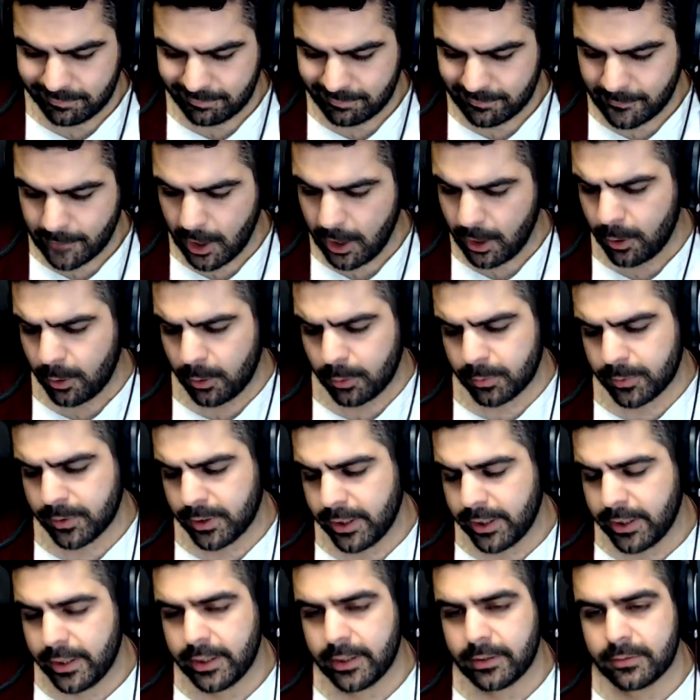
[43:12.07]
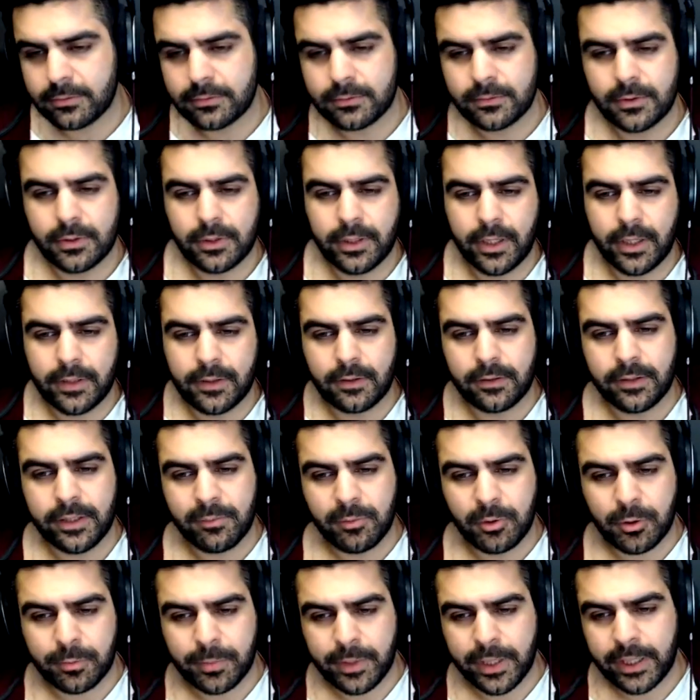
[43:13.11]
Oh yeah, I got the
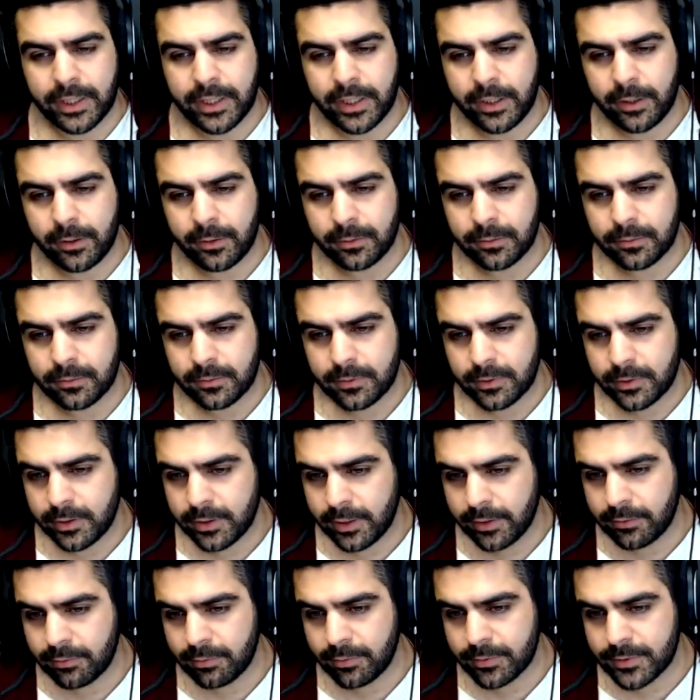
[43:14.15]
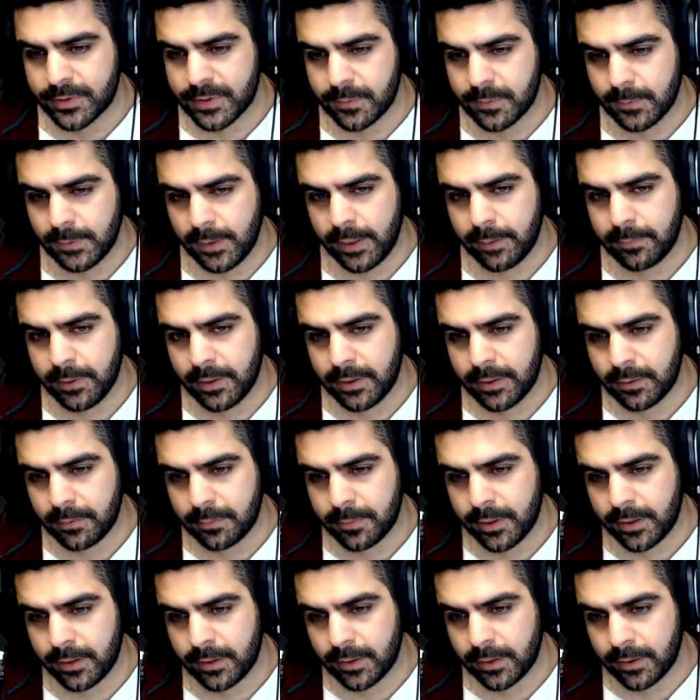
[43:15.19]
limo back out, and I threw some limeade and a
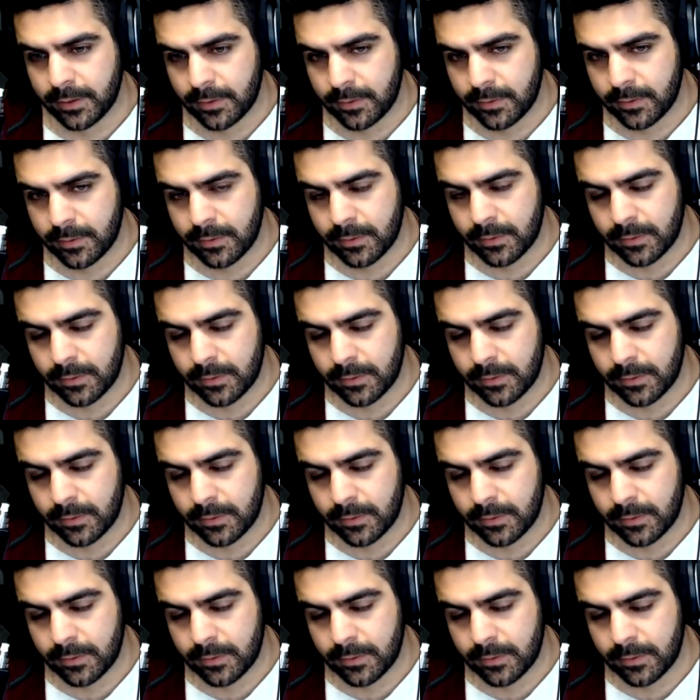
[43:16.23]
bedding in there.